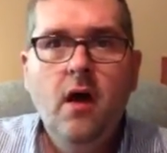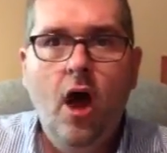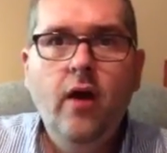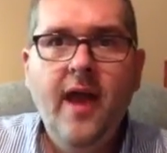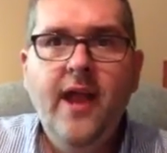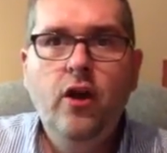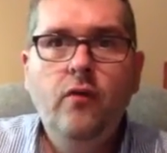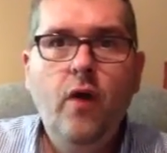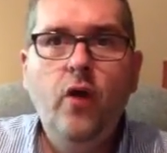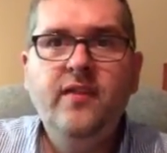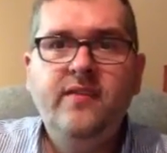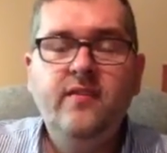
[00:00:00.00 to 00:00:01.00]
All right,
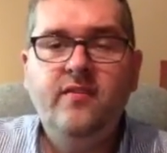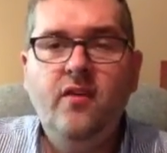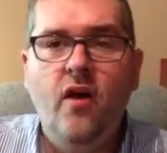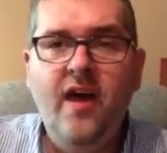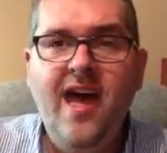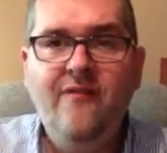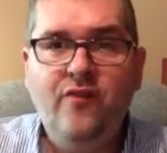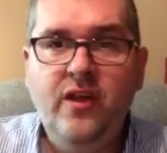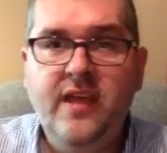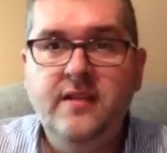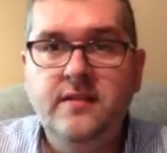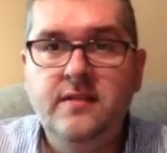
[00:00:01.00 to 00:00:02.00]
Herodotus saw
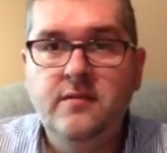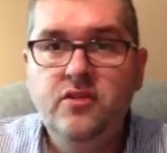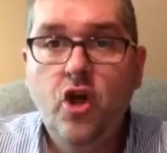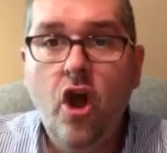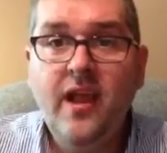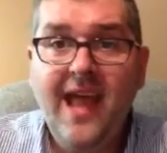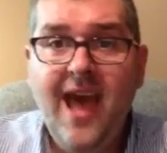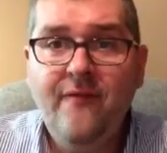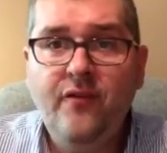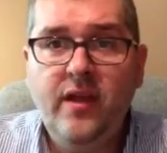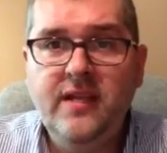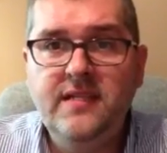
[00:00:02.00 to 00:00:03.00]
Africans, dark
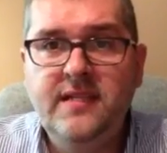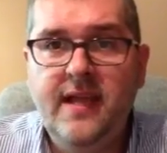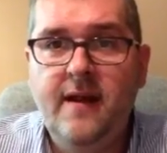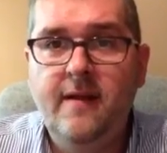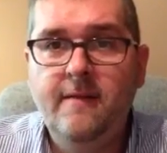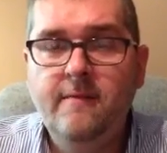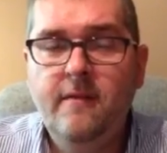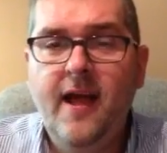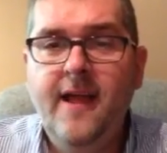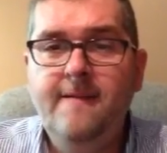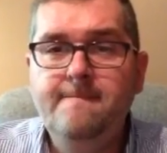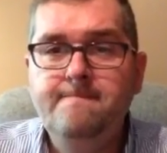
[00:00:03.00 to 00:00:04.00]
Africans there,
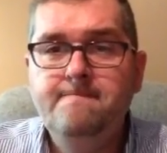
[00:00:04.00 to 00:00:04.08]
right?